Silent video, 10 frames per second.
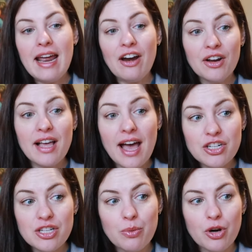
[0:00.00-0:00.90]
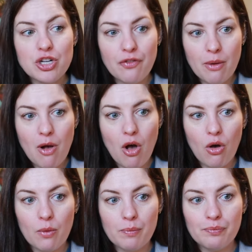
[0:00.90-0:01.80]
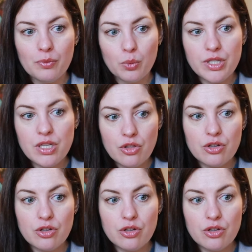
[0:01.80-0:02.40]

Eric actually worked from home Wednesday,